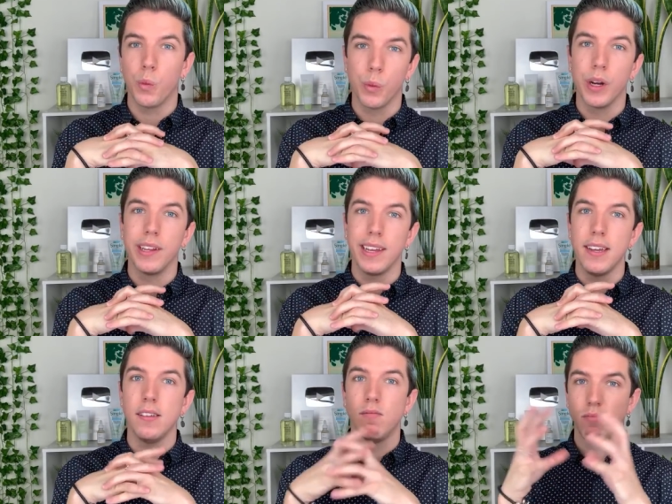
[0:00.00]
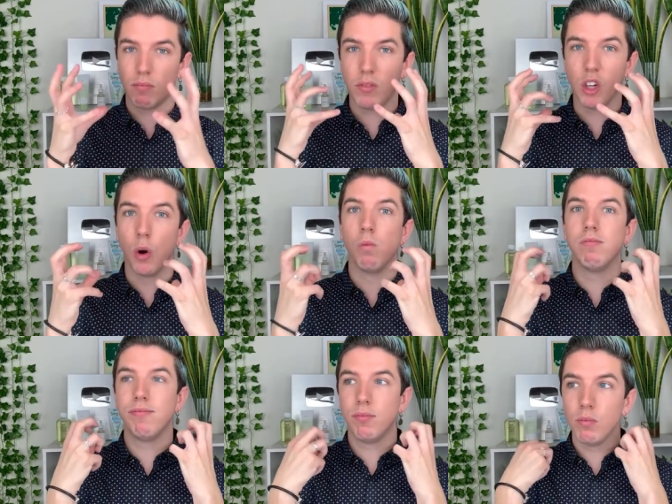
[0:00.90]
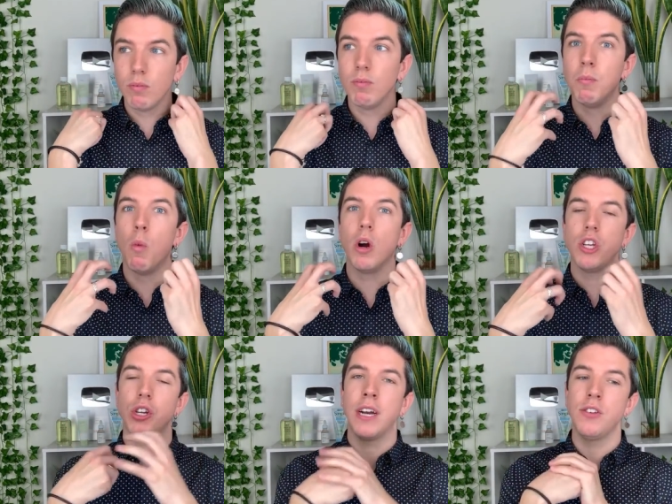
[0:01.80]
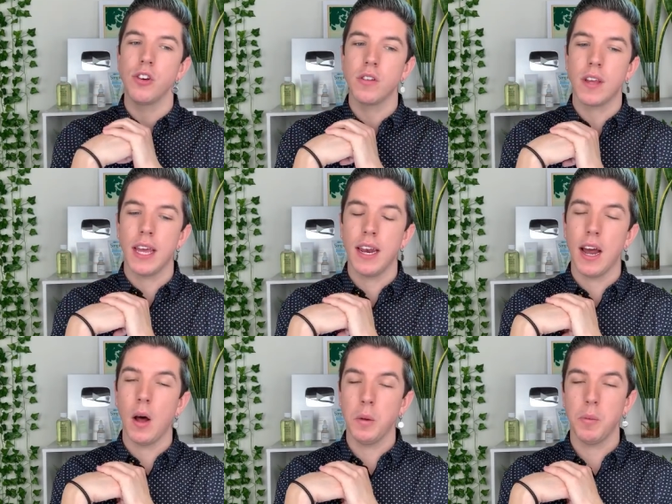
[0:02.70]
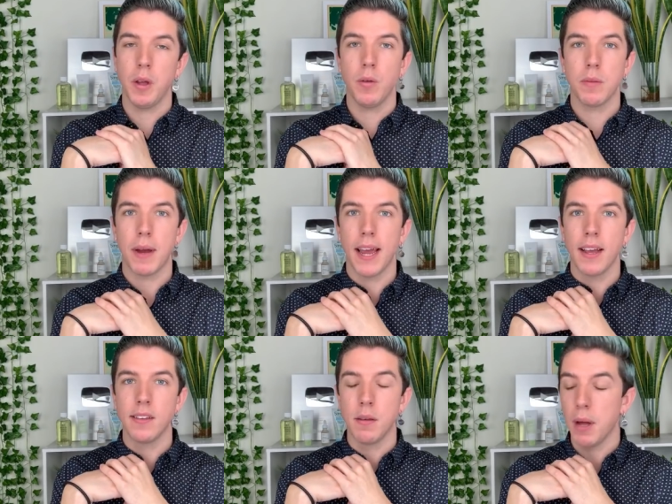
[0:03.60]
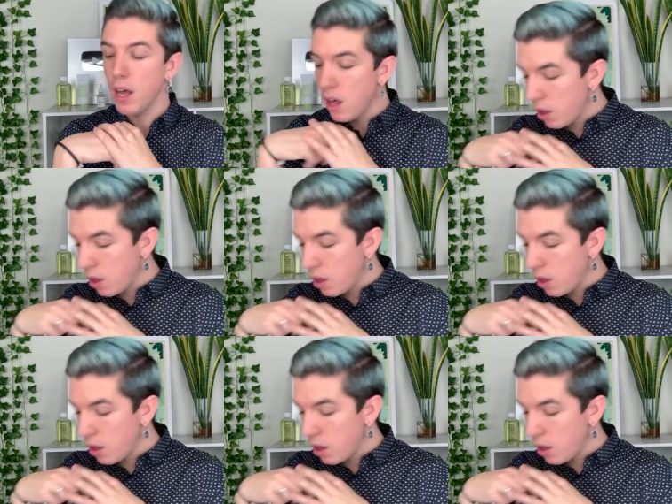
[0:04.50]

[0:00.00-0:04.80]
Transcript: really, you know, moisturize your skin, and it helped me with my eczema.